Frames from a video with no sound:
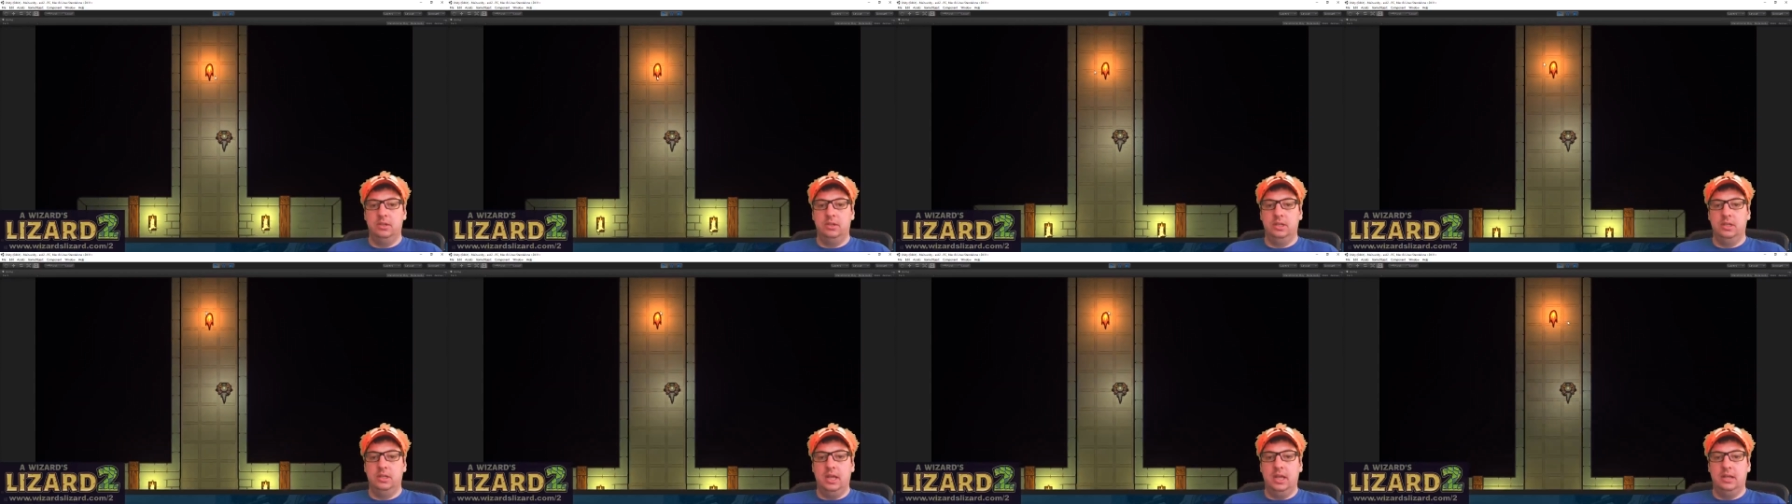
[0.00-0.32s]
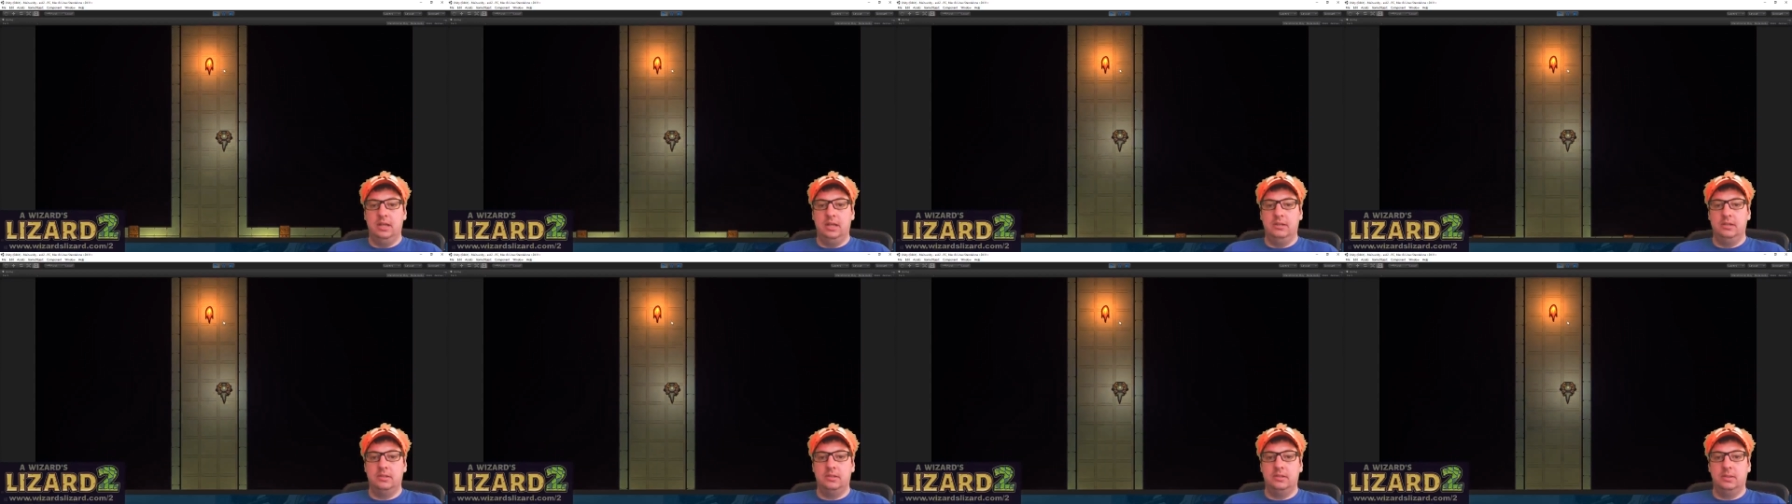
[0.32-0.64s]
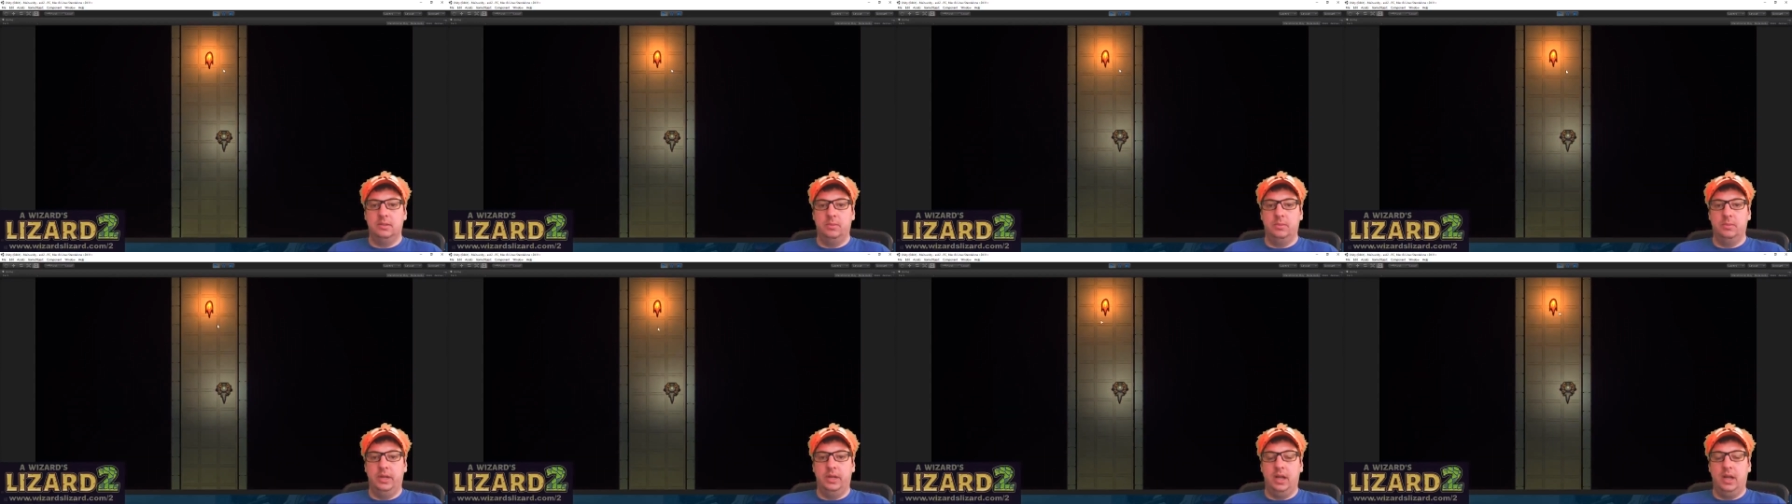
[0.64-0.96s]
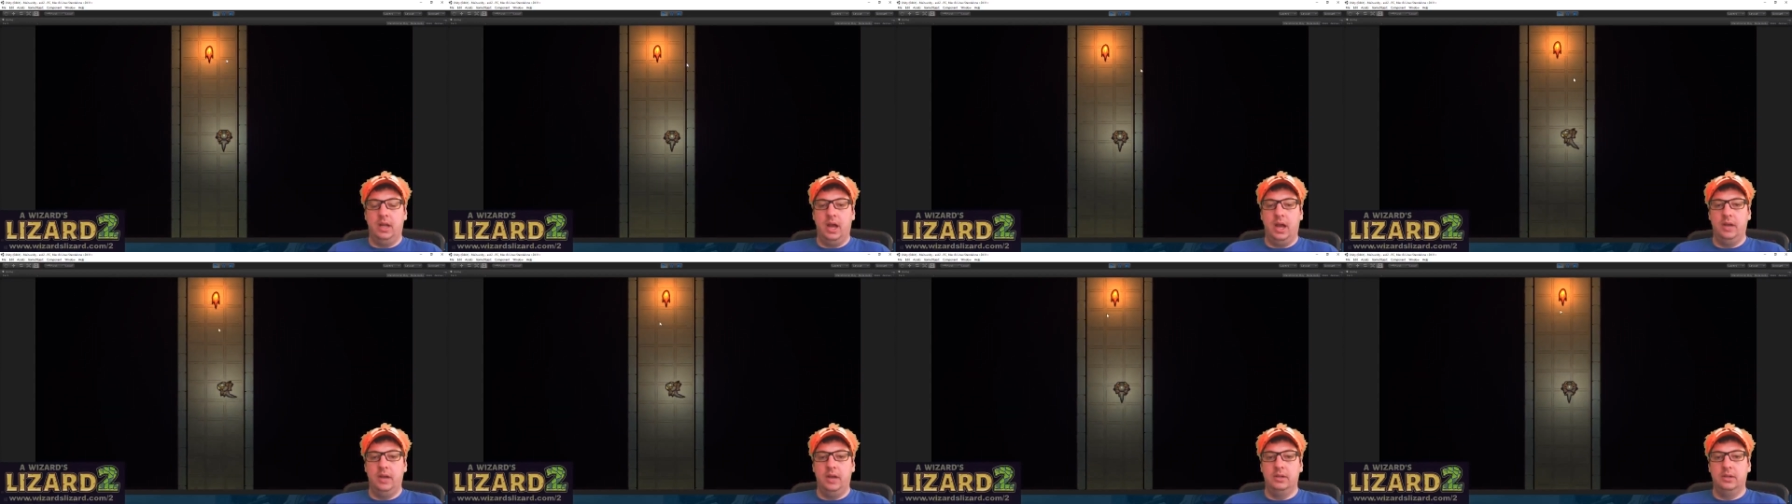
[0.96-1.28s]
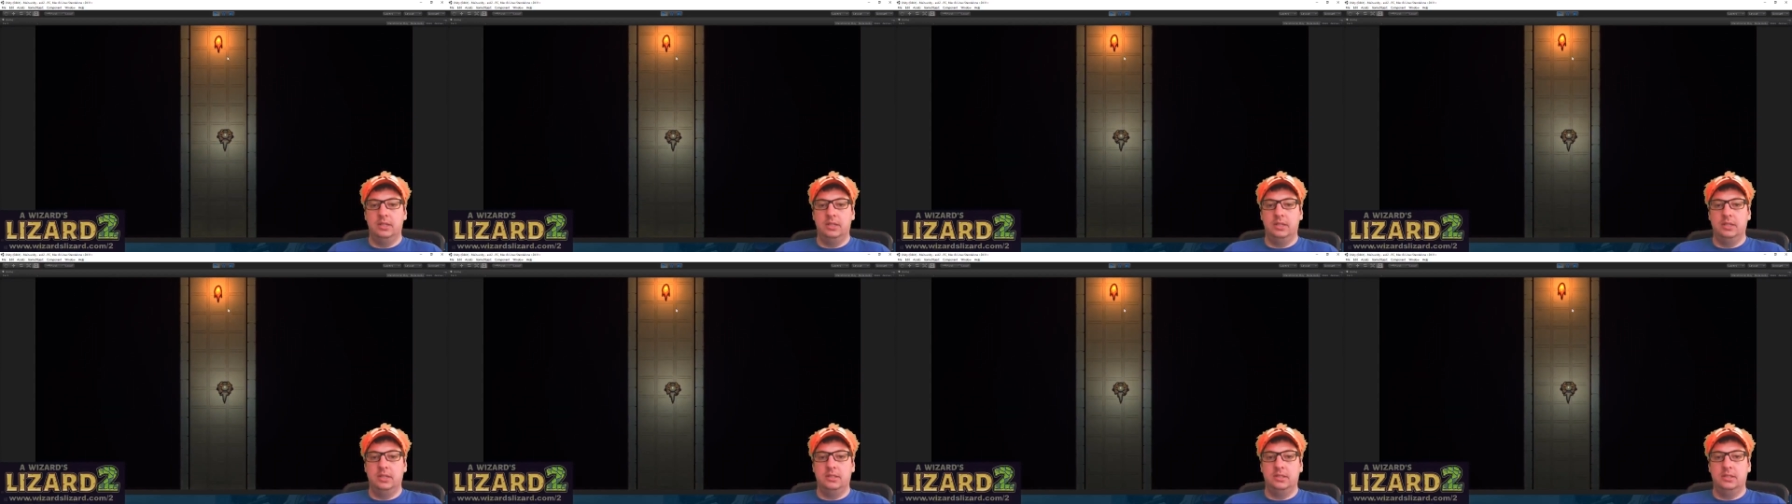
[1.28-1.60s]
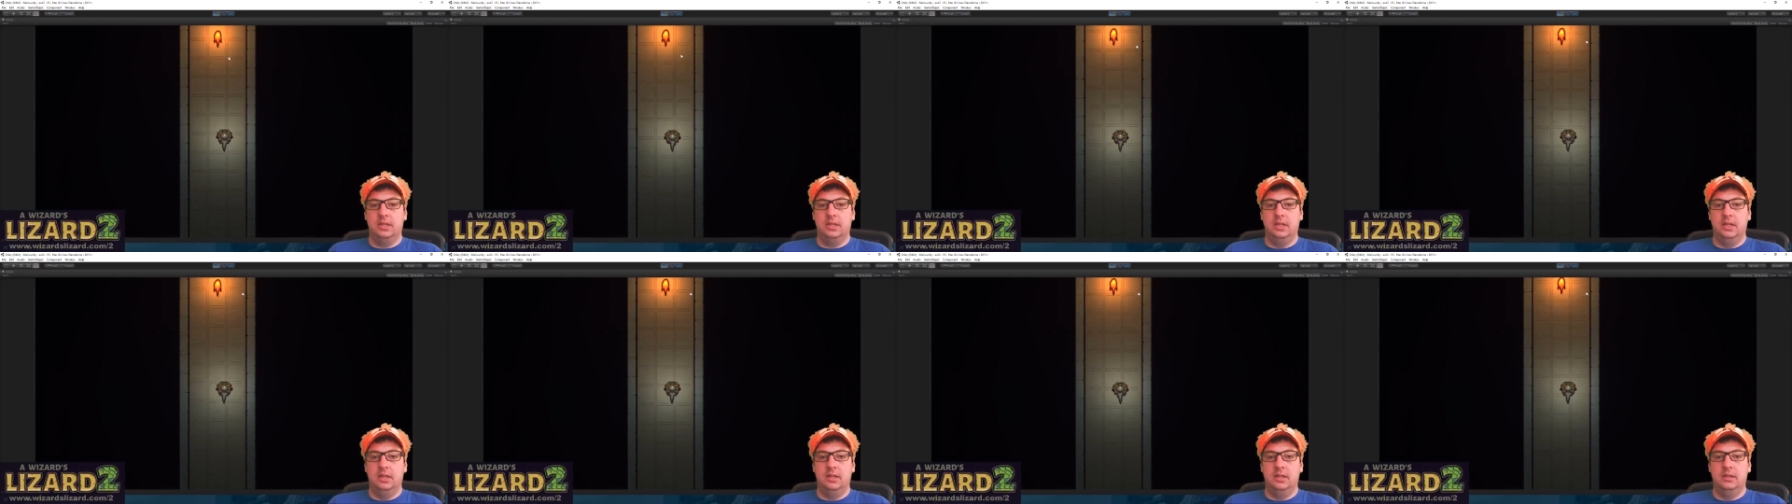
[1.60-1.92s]
get some like higher
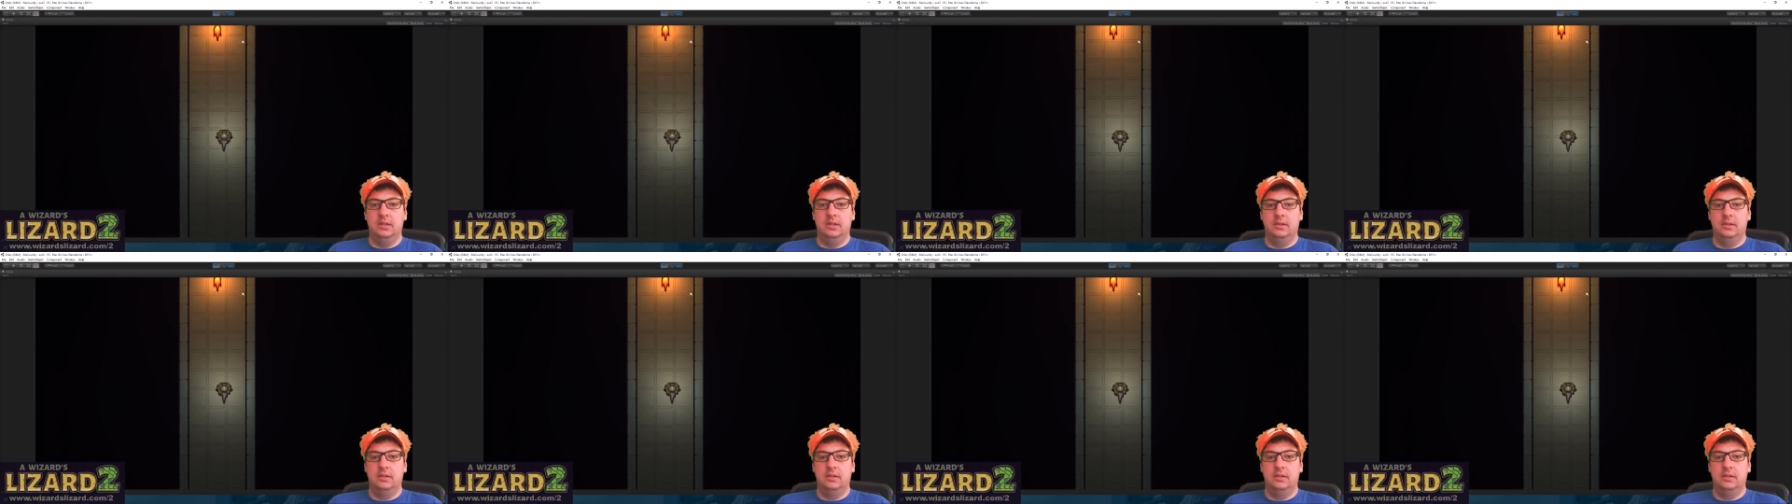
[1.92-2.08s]
intensity